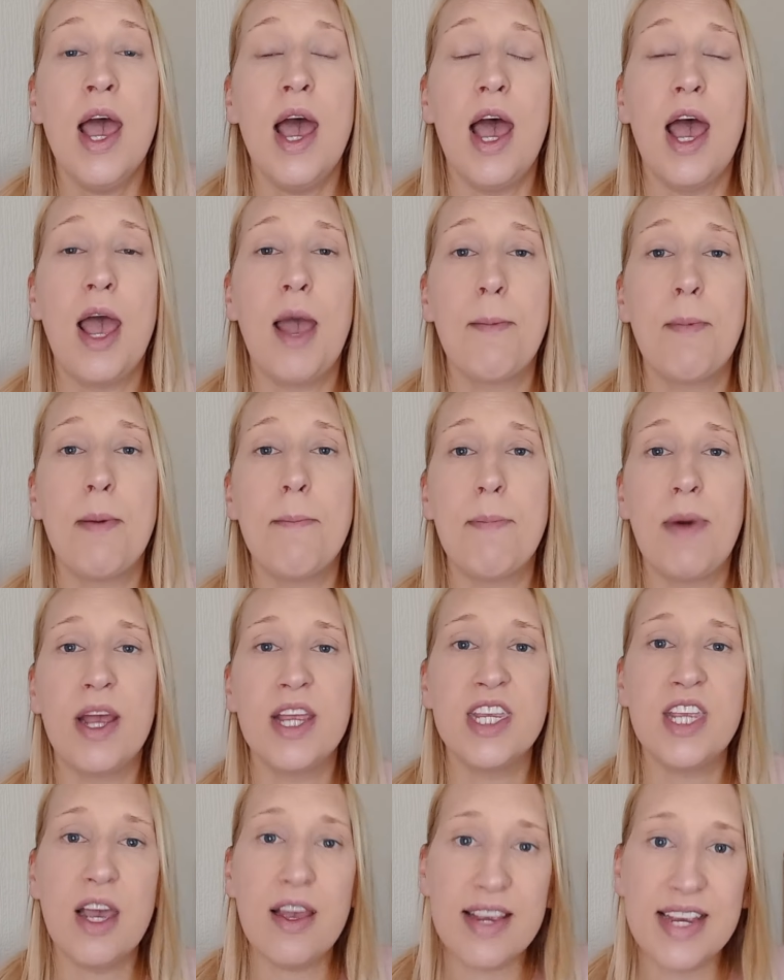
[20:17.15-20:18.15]
My
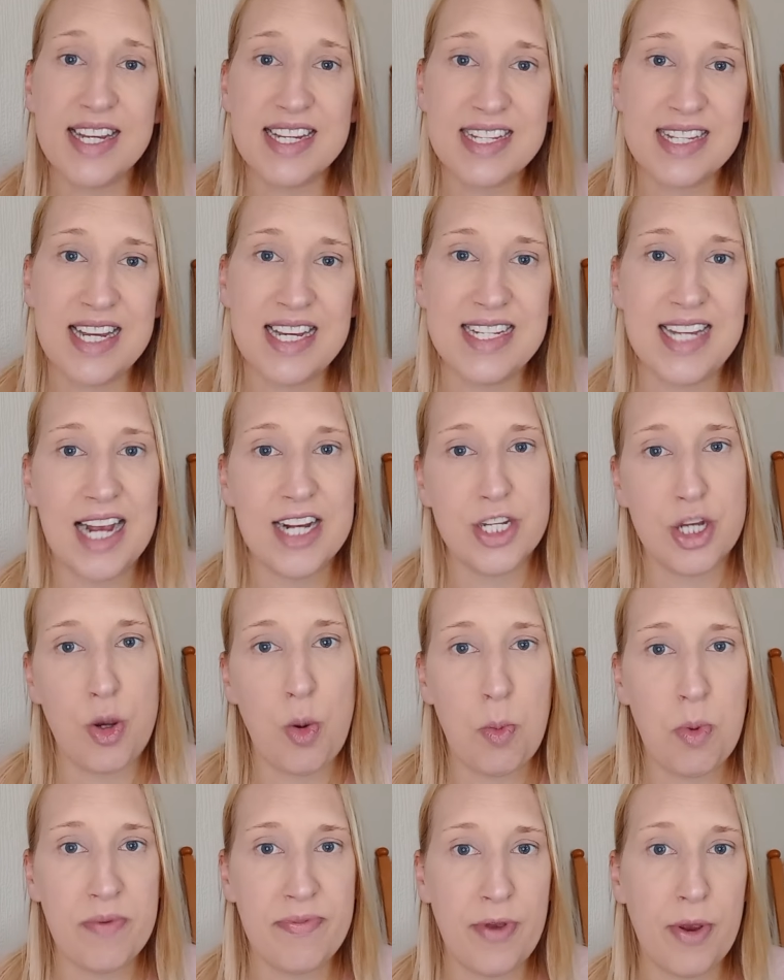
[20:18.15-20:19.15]
youngest niece had to go
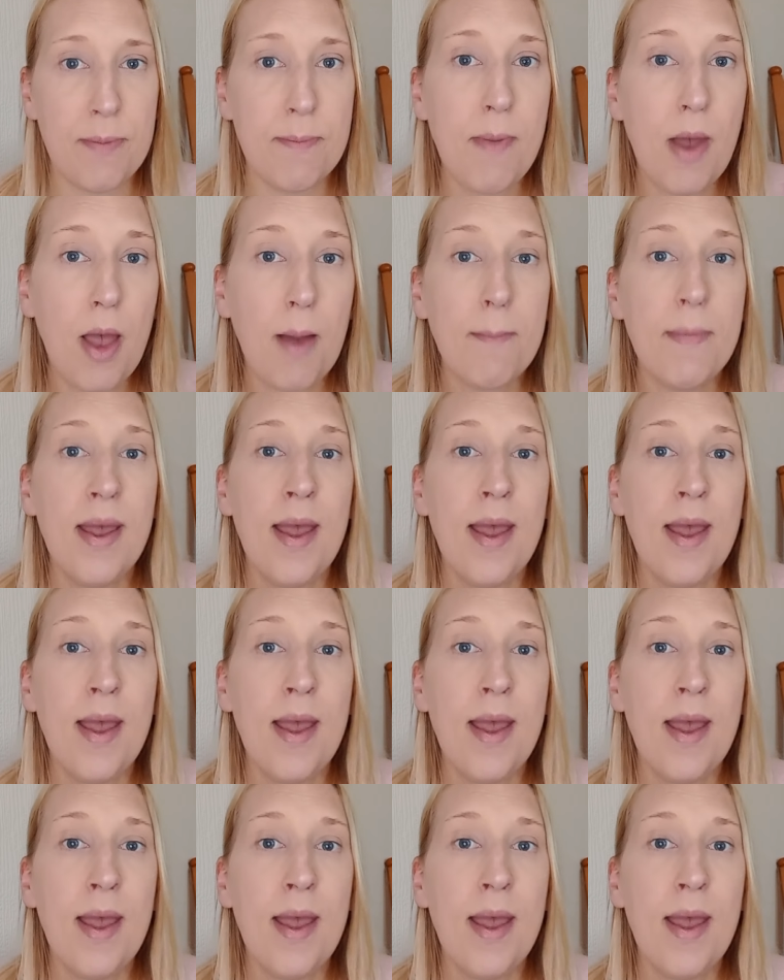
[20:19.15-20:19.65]
on with her mum,